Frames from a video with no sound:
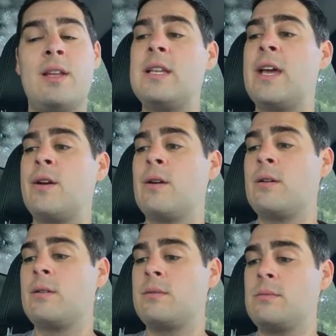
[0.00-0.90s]
Later,
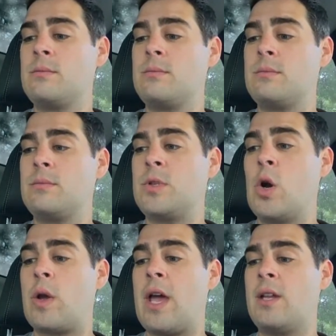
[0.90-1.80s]

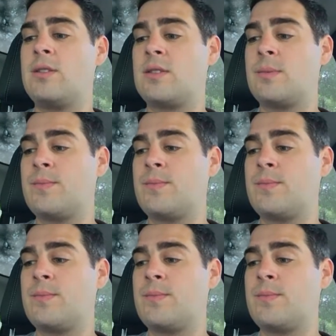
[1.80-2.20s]
go Canes.